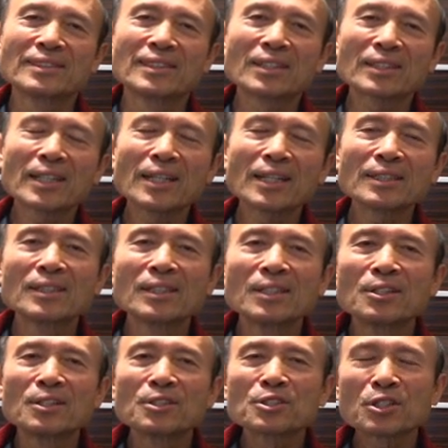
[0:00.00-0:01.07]
Okay?
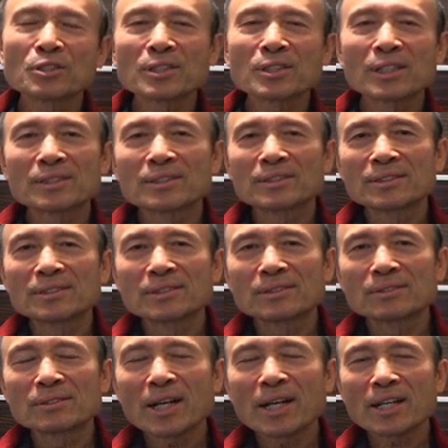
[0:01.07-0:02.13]
So the
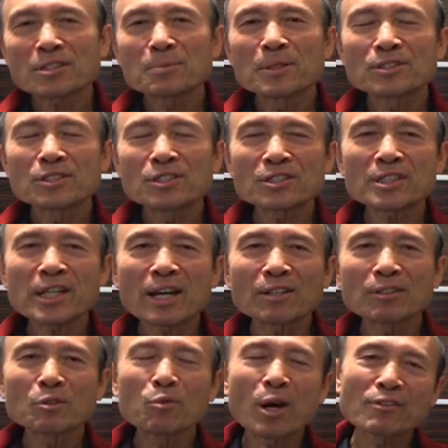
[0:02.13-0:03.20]
husband just tell
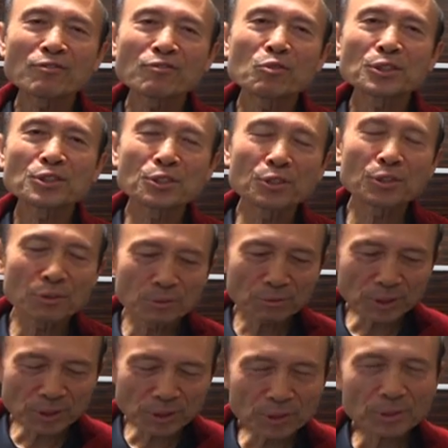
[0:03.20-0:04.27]
the wife what to
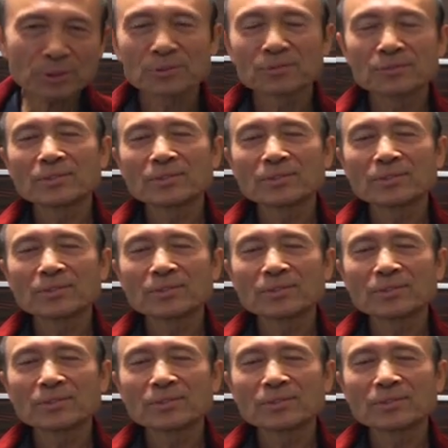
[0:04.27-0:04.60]
what to do.